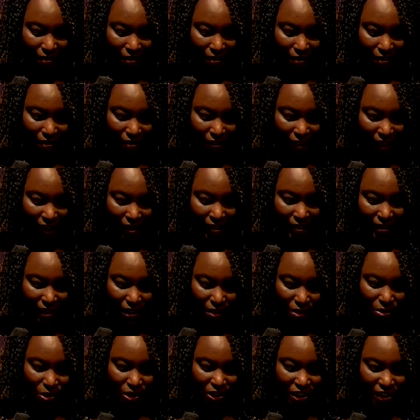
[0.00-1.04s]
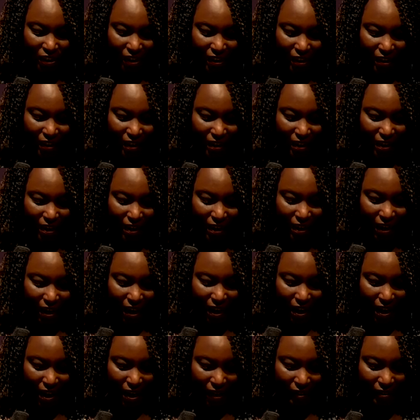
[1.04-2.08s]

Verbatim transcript: the Indian Ocean as,